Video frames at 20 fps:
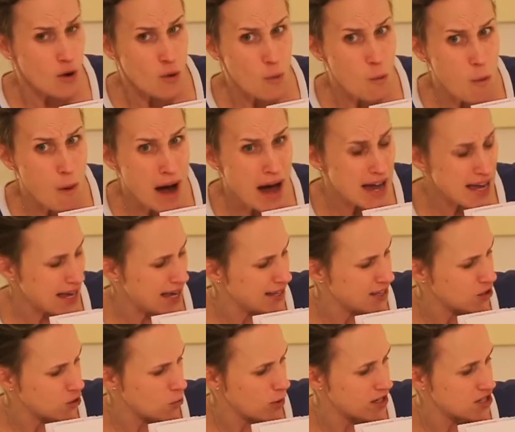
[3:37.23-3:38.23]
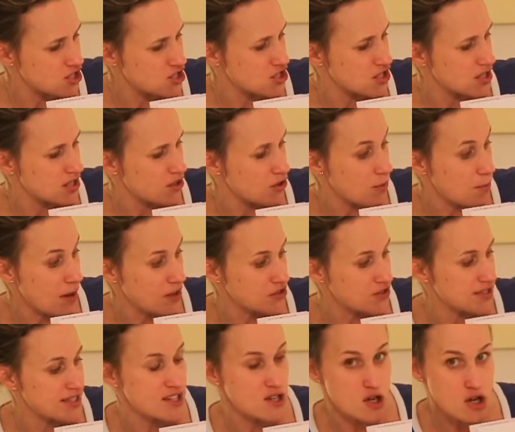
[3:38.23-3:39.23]
"Why?" Ada questioned. Her mother
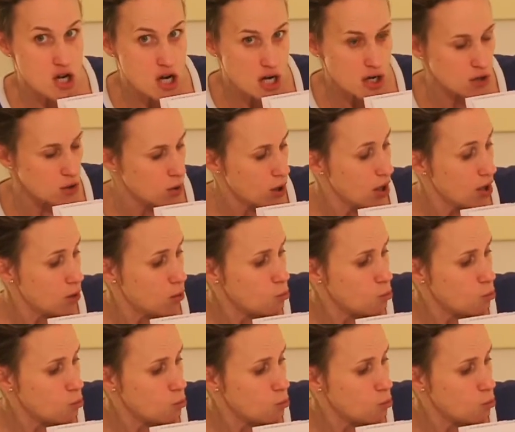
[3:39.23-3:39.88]
said, "No."